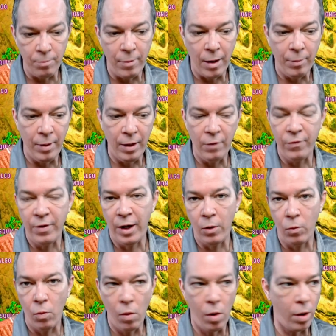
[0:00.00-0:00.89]
maybe even a
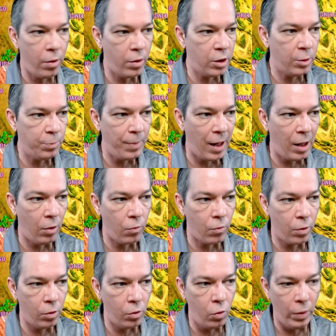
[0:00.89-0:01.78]
water spout
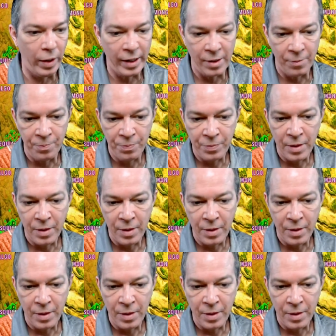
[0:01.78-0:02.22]
real quick,